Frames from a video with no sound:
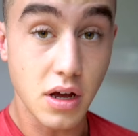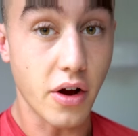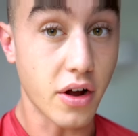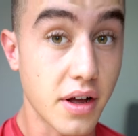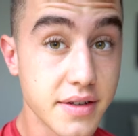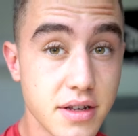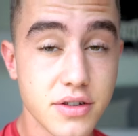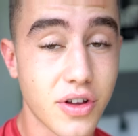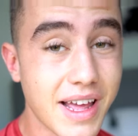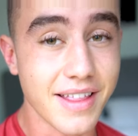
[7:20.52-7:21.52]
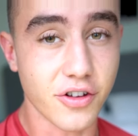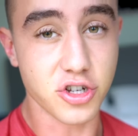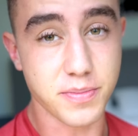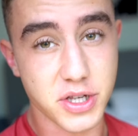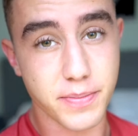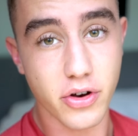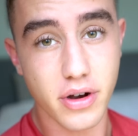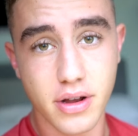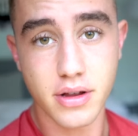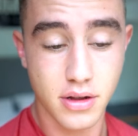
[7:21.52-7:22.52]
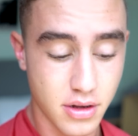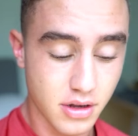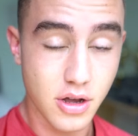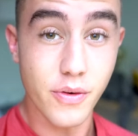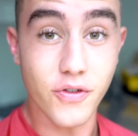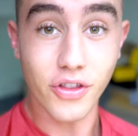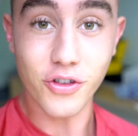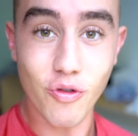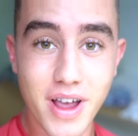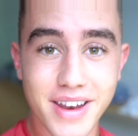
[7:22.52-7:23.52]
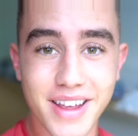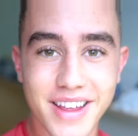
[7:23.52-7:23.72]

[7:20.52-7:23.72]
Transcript: Alright guys, so getting the Christmas spirit, we've got the red